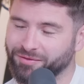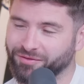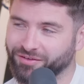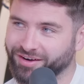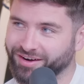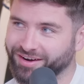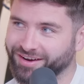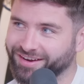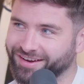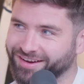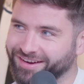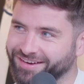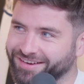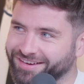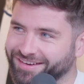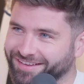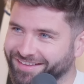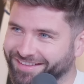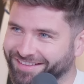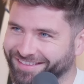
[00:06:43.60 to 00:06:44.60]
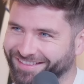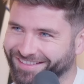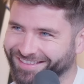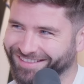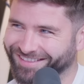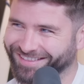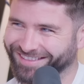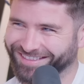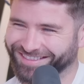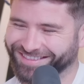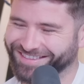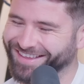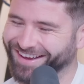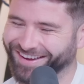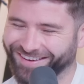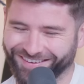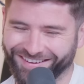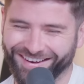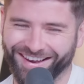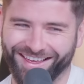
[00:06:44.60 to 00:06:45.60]
Omri.
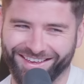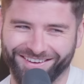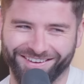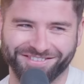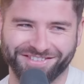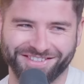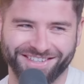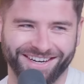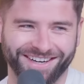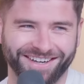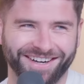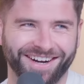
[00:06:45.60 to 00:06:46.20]
No, I'd let you have Shearer.